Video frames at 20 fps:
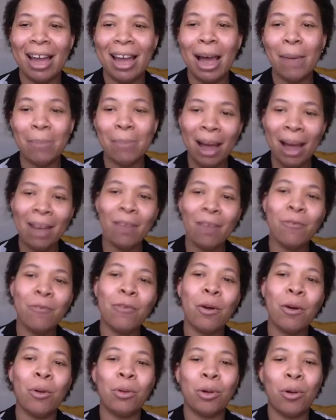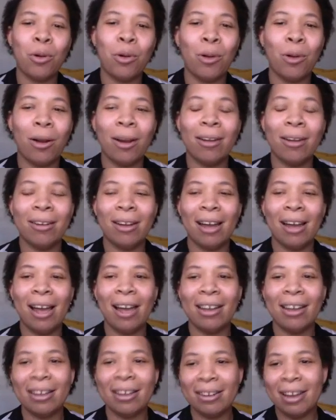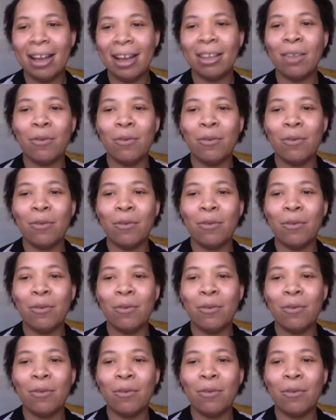I buy a phone cord, I connect